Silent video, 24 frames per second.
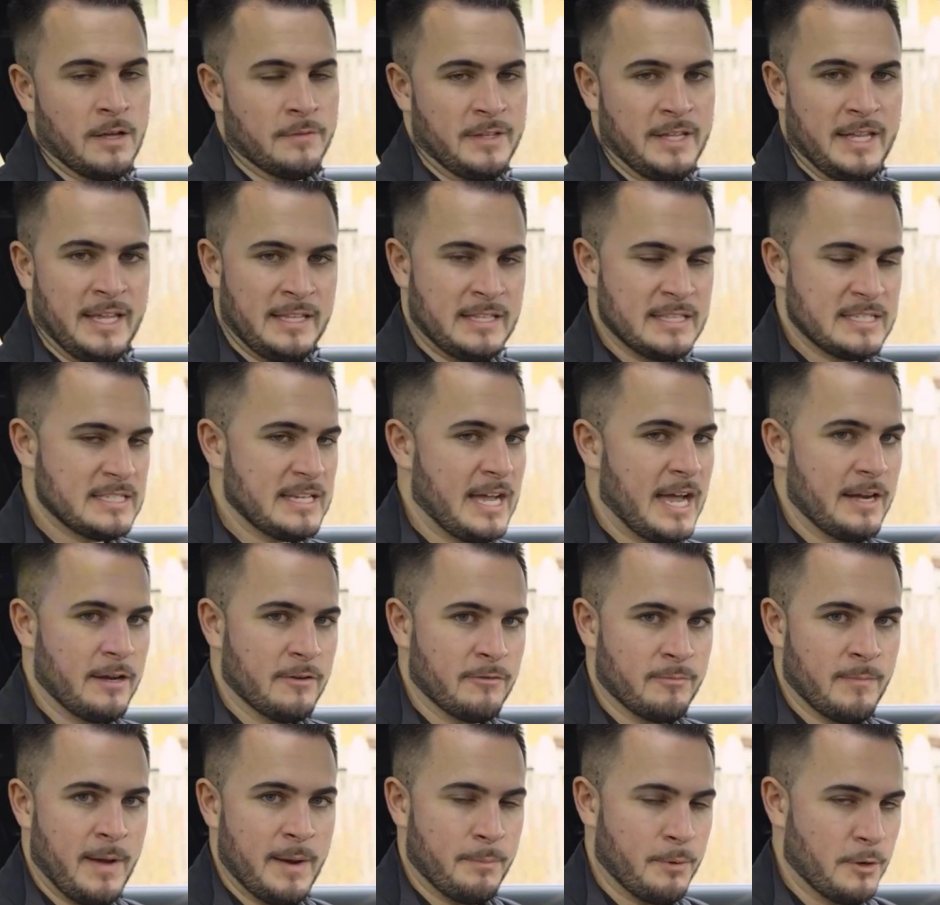On the inside
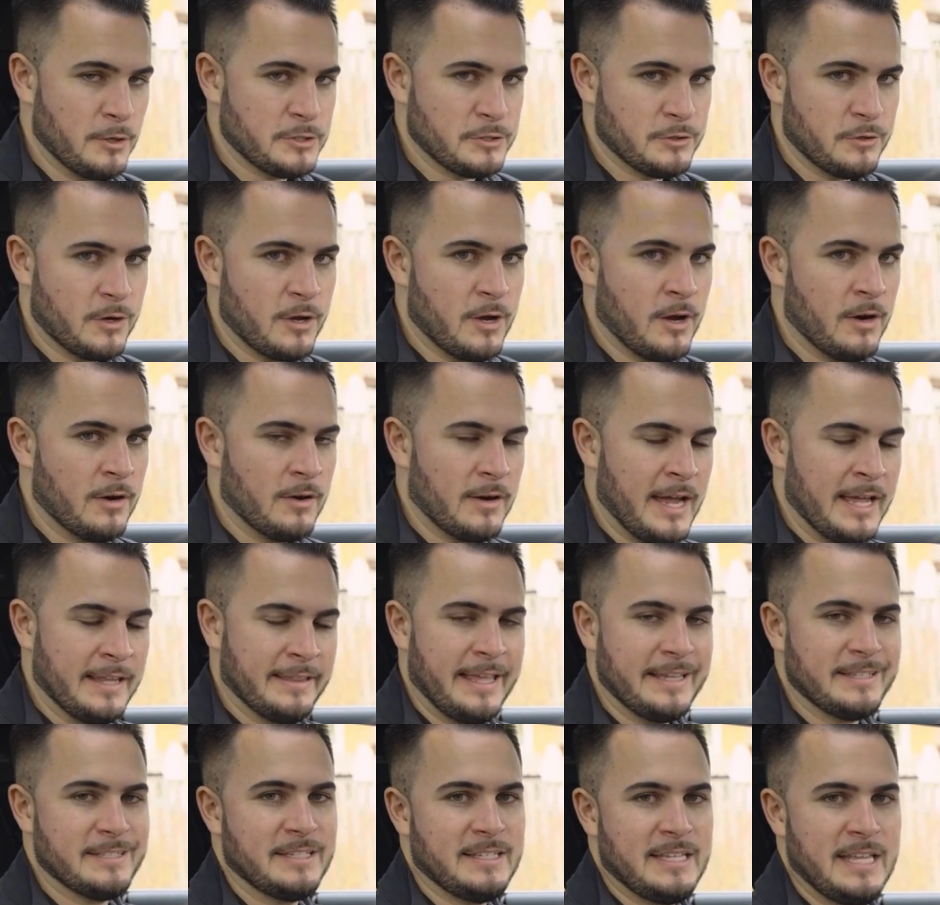of my personal car, I
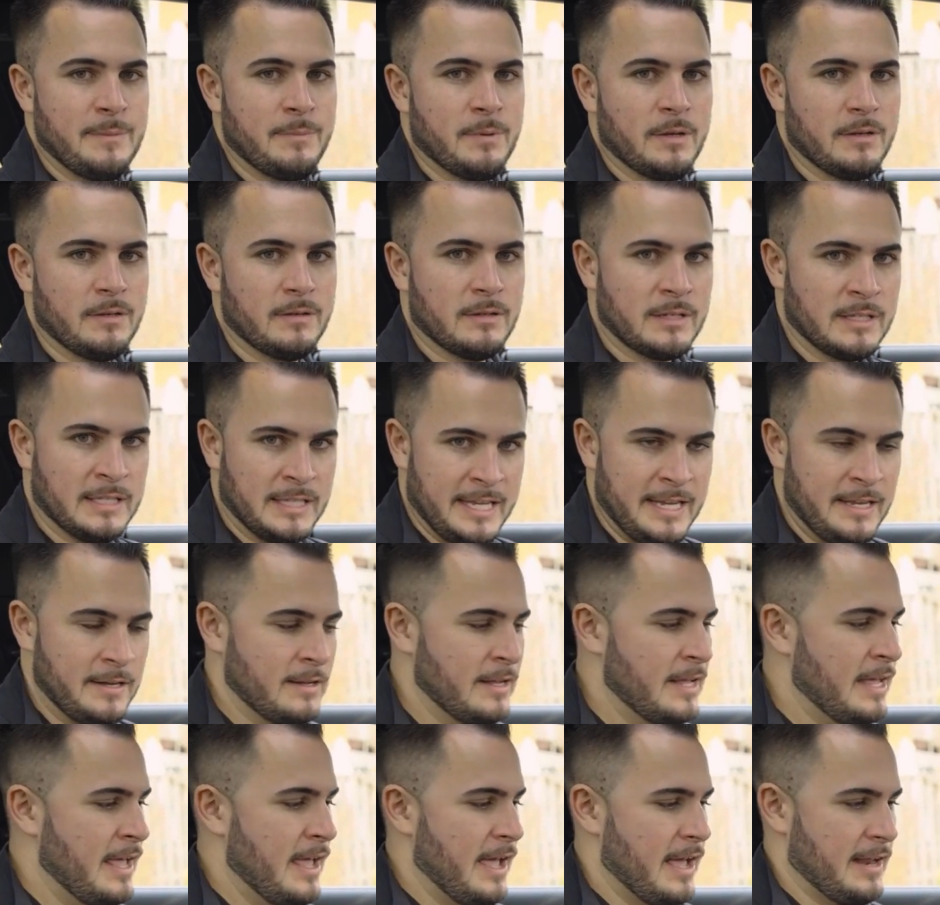like to keep it clean,
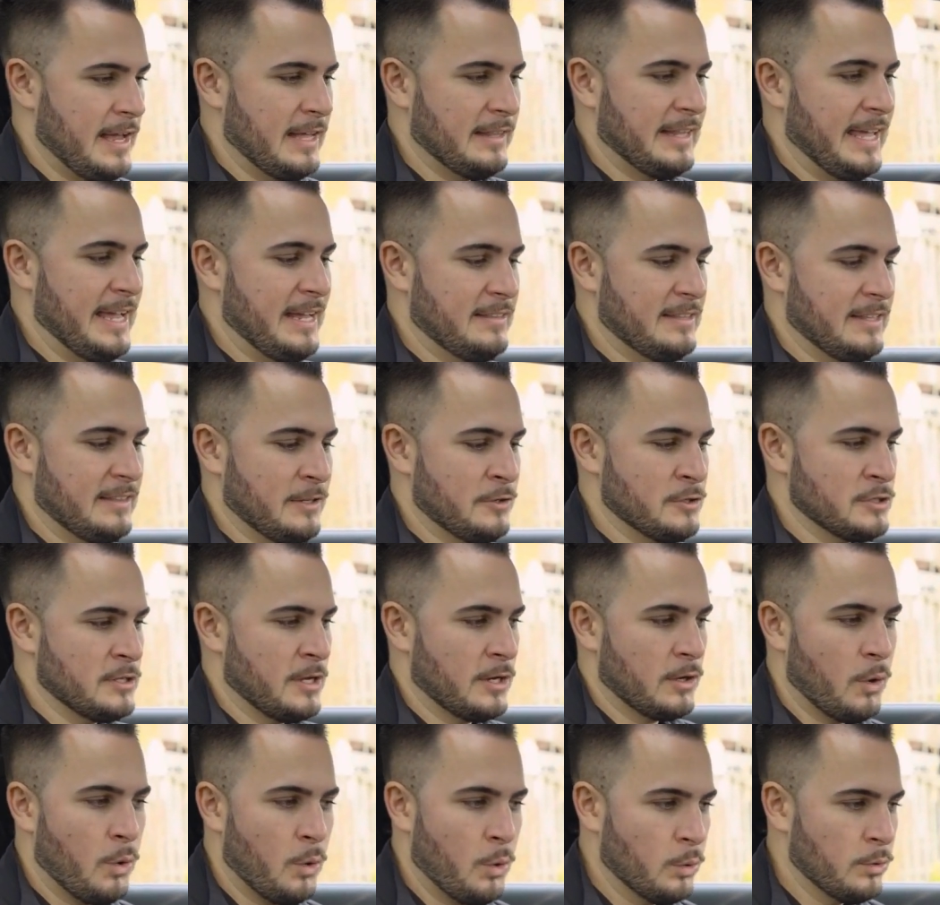and I like that there's
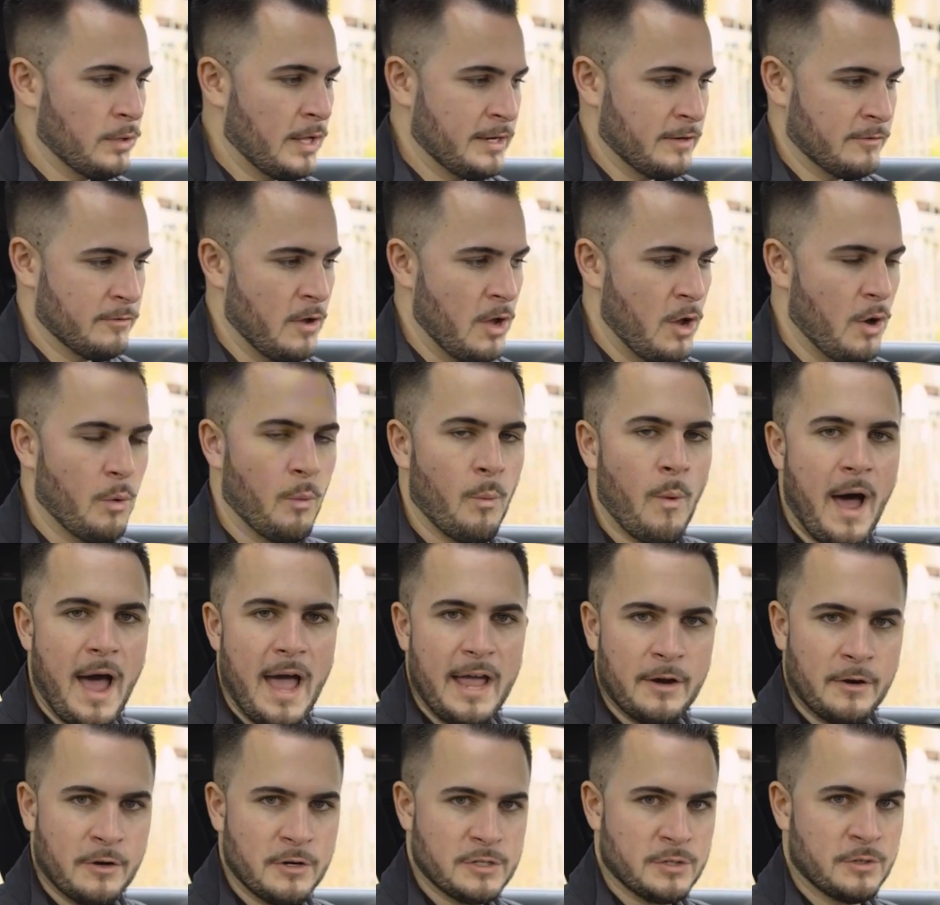not a whole lot of
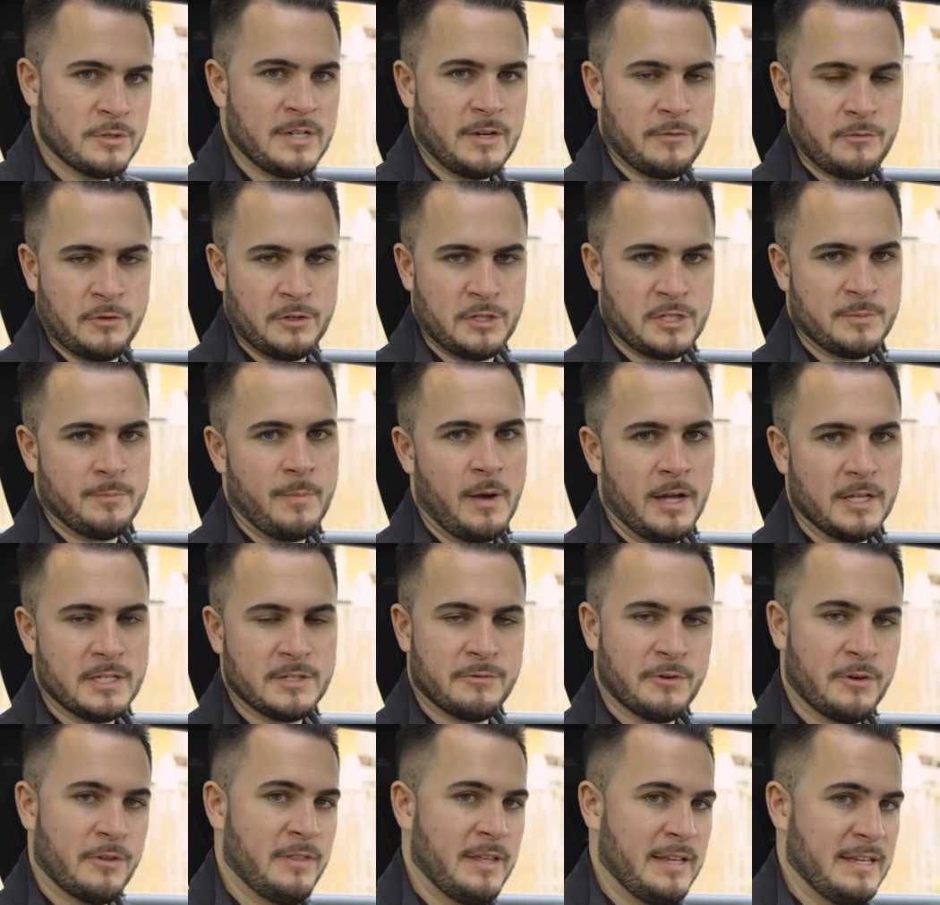wires or different spots
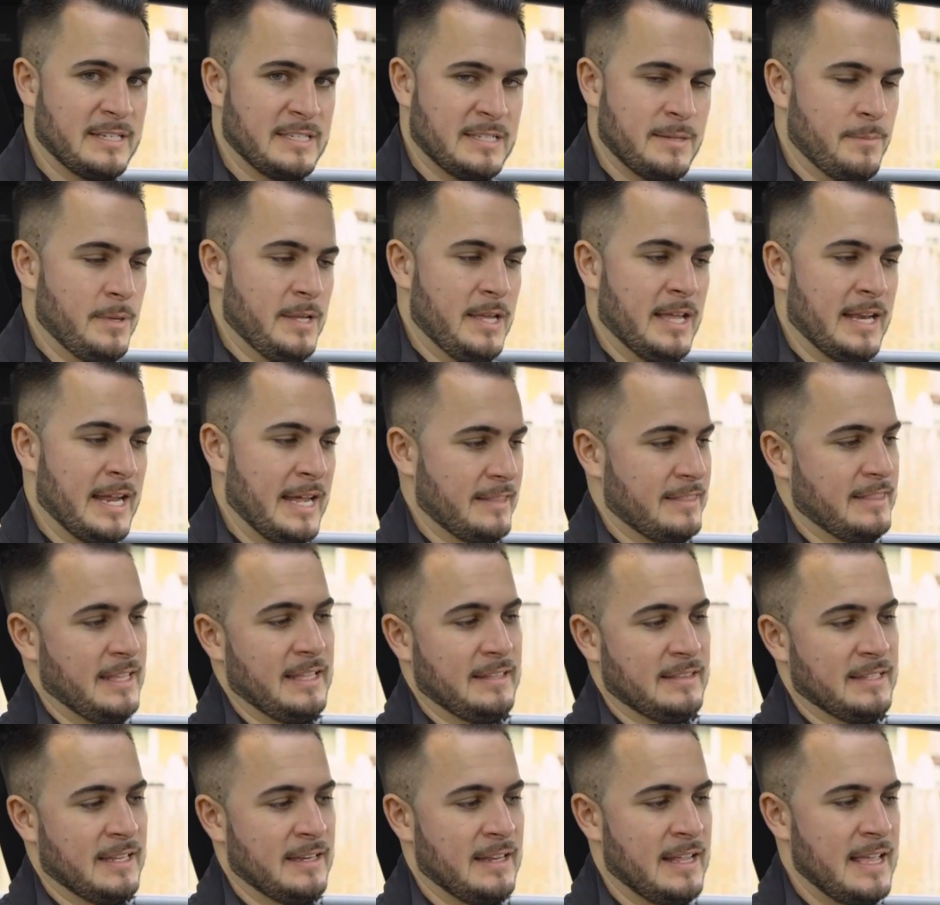for things to be, and I
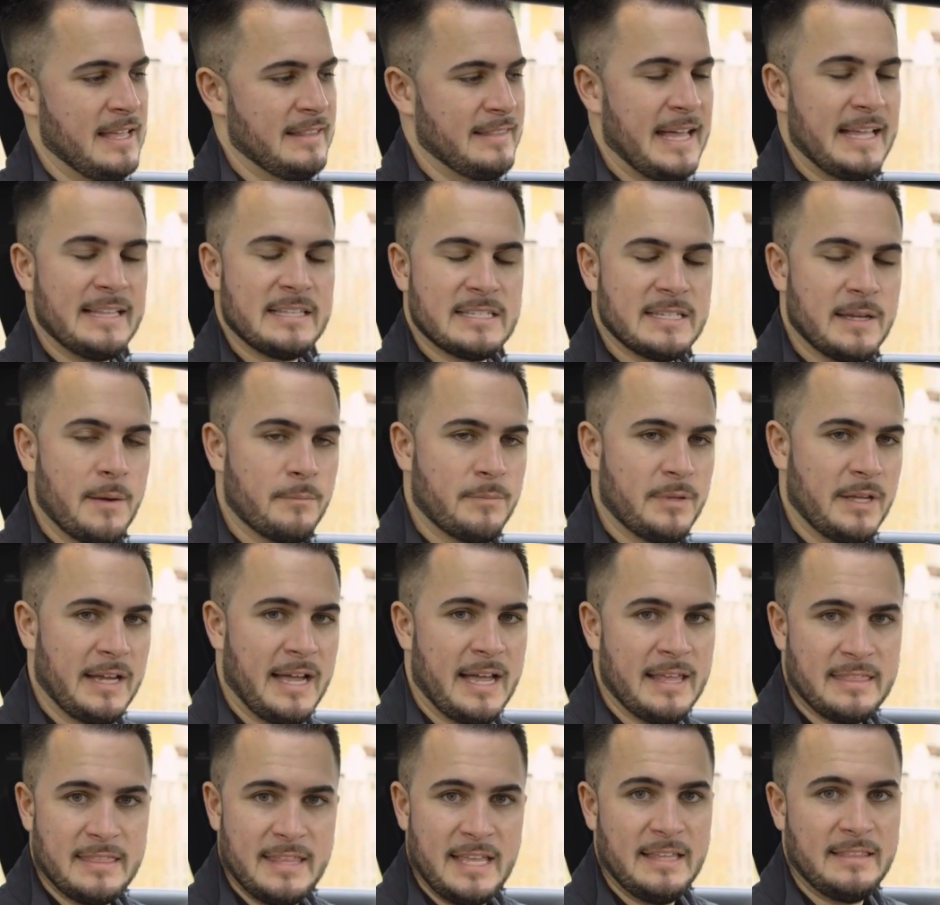think that that's something
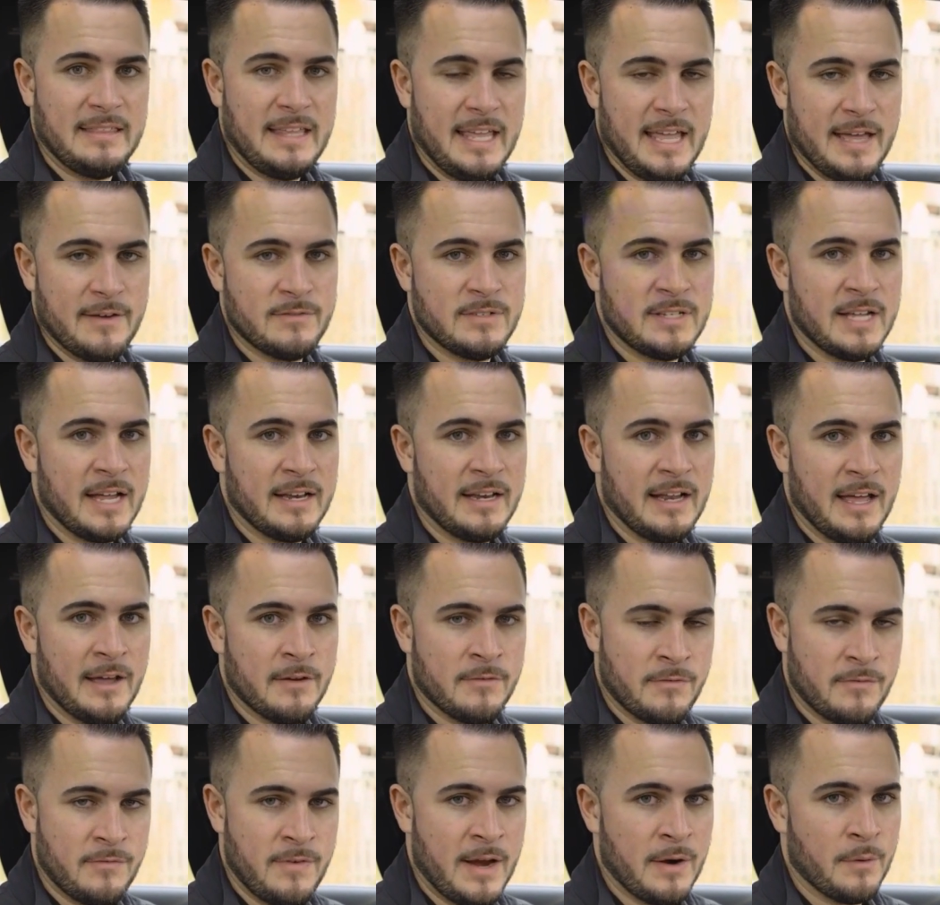I think they have done a
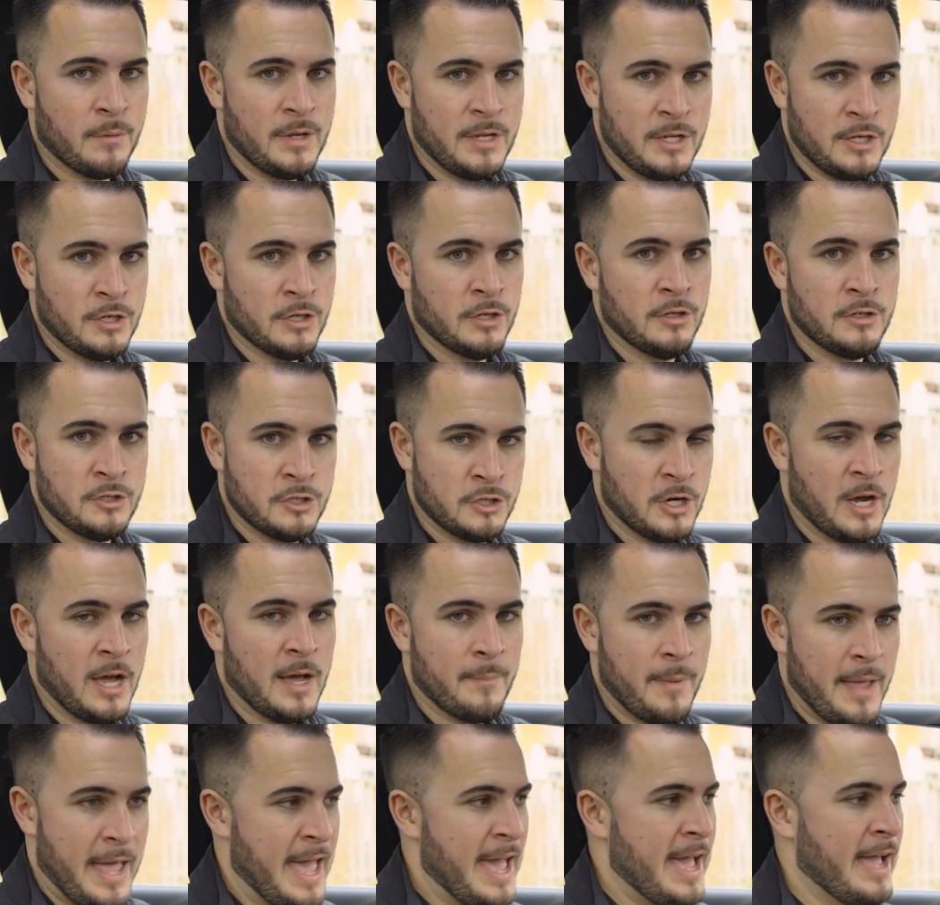very good
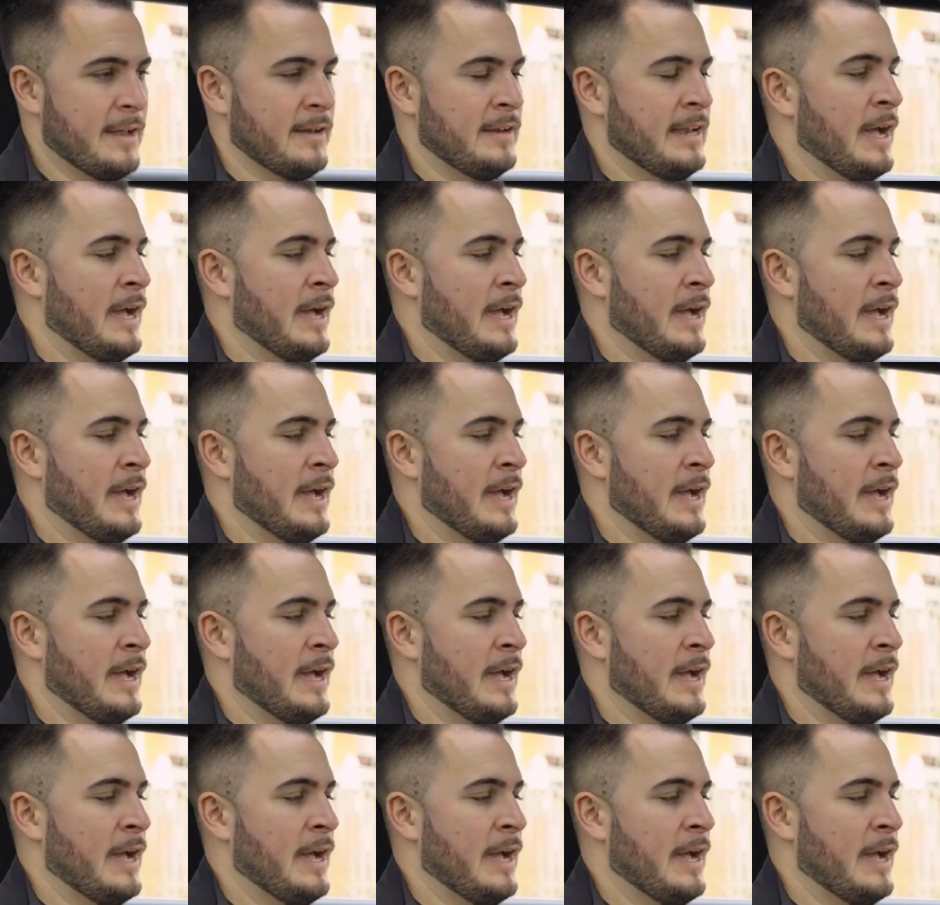job at.